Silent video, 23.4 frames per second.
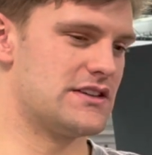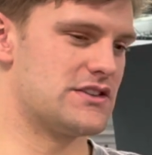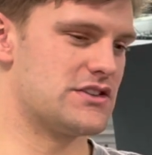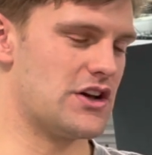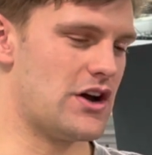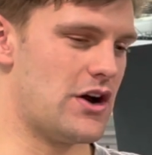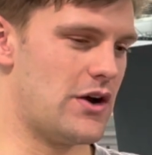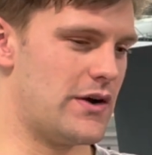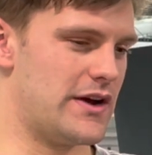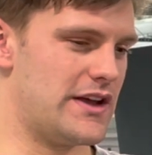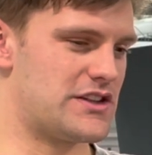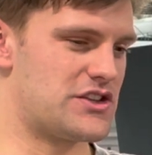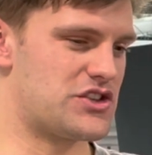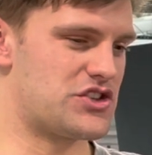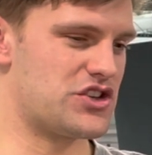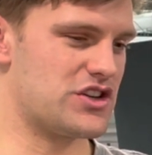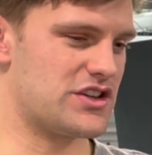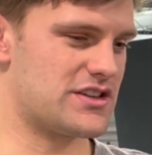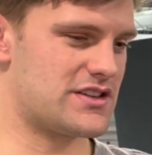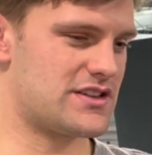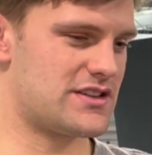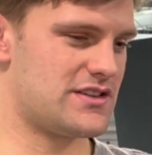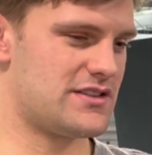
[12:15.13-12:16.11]
So it's
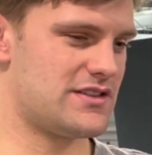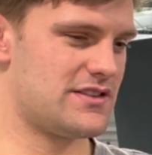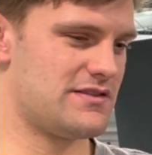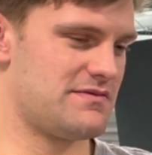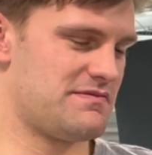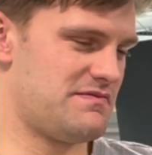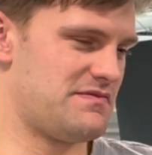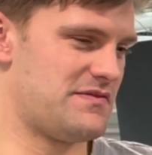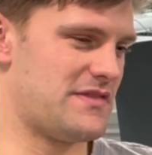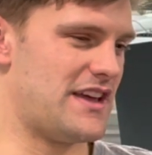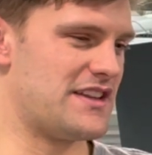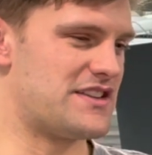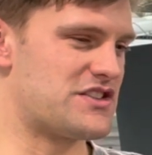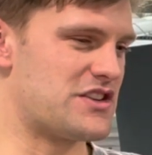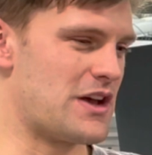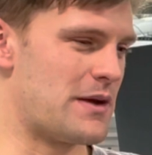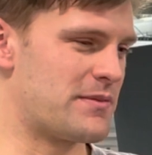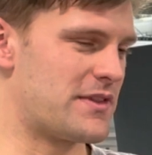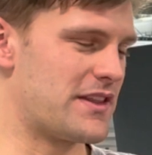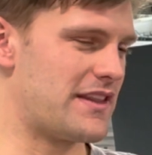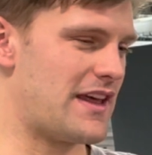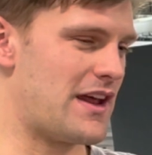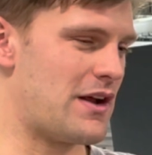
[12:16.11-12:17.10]
just, it's
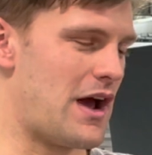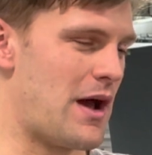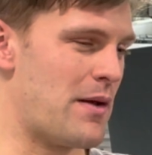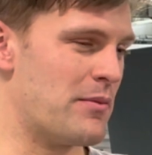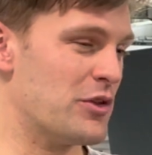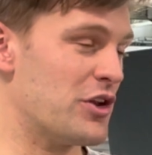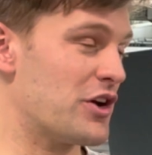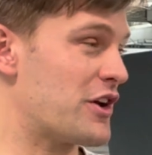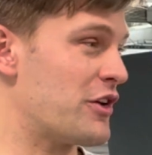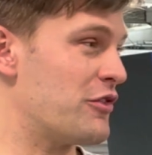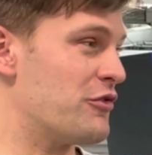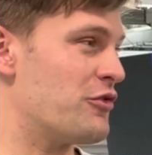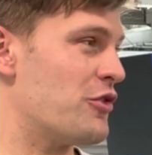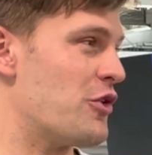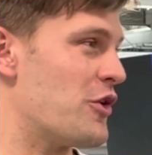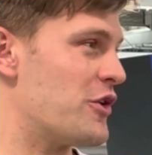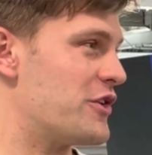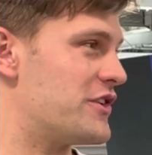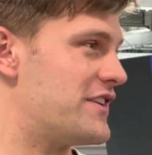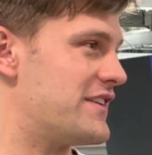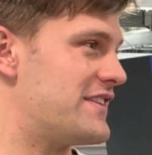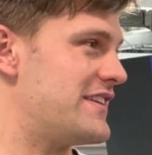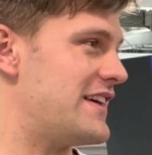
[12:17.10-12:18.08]
something that I'm looking
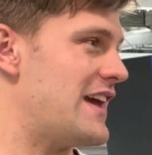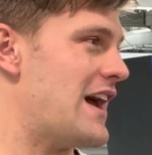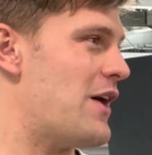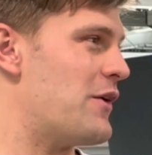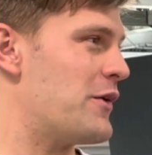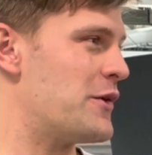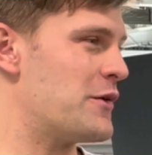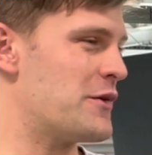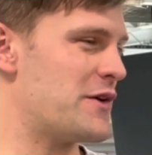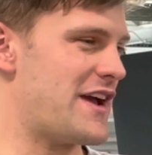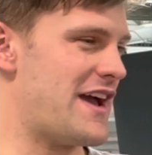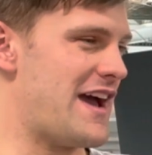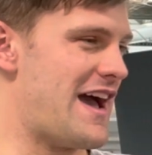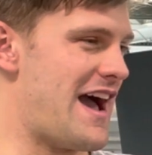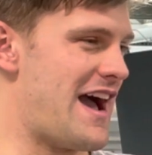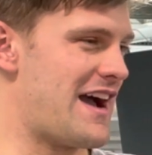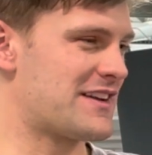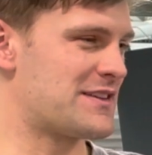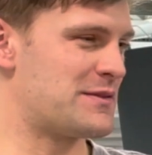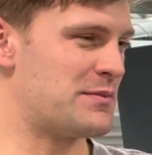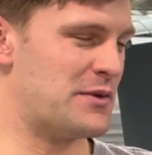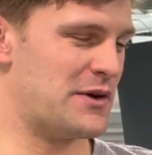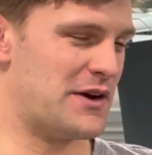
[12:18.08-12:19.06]
forward to see how we
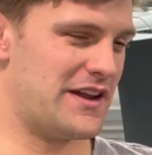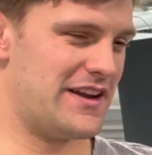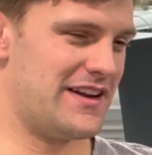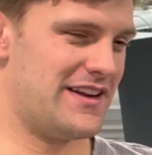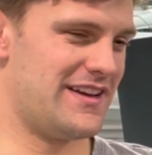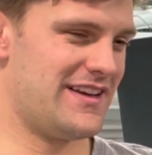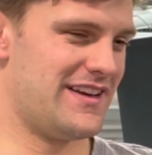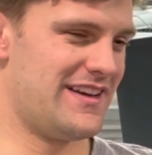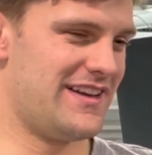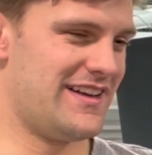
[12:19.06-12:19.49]
react. But